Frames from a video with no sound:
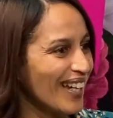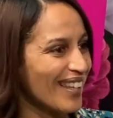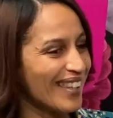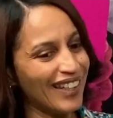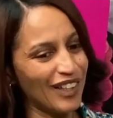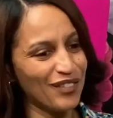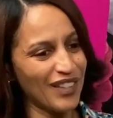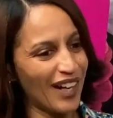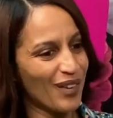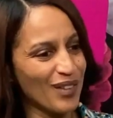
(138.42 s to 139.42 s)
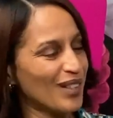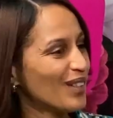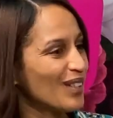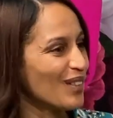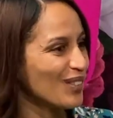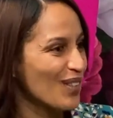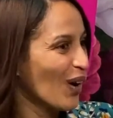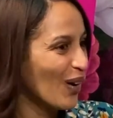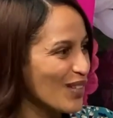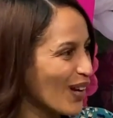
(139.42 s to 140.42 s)
They lived
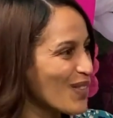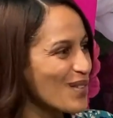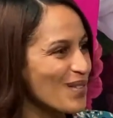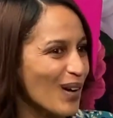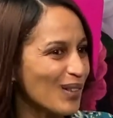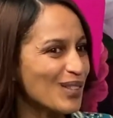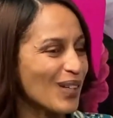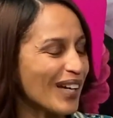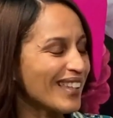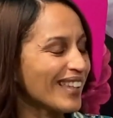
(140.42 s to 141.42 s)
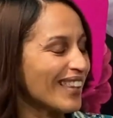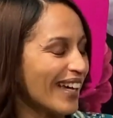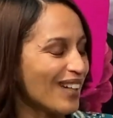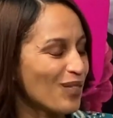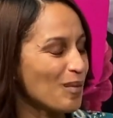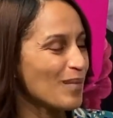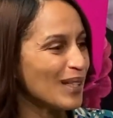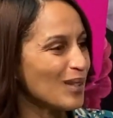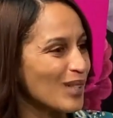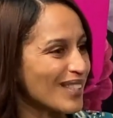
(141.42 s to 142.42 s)
down the road. So I think that for
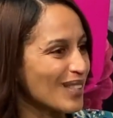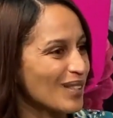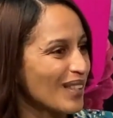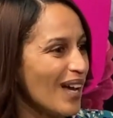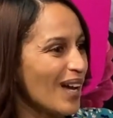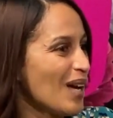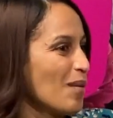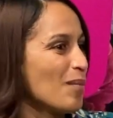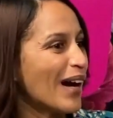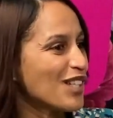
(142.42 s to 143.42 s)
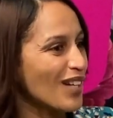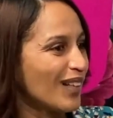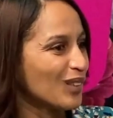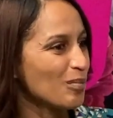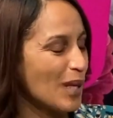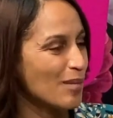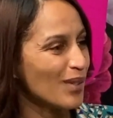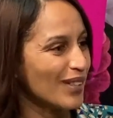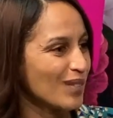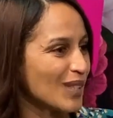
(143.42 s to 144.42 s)
me was my childhood
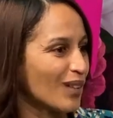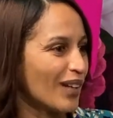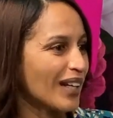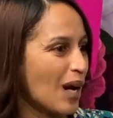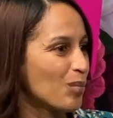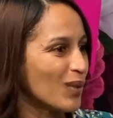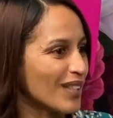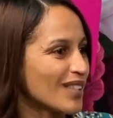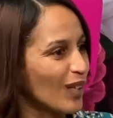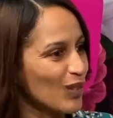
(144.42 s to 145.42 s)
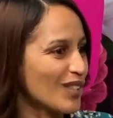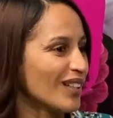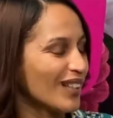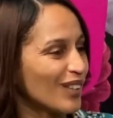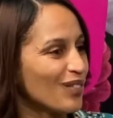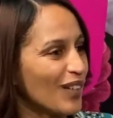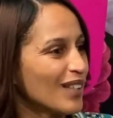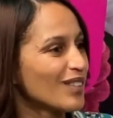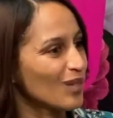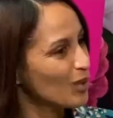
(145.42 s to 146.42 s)
memories, was growing up with this close circle of
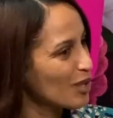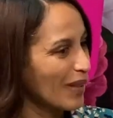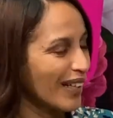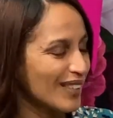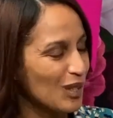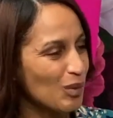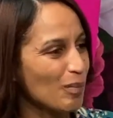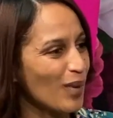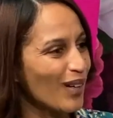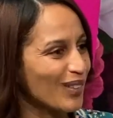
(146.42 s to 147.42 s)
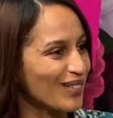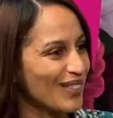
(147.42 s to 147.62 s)
friends, which my cousins were part of. So.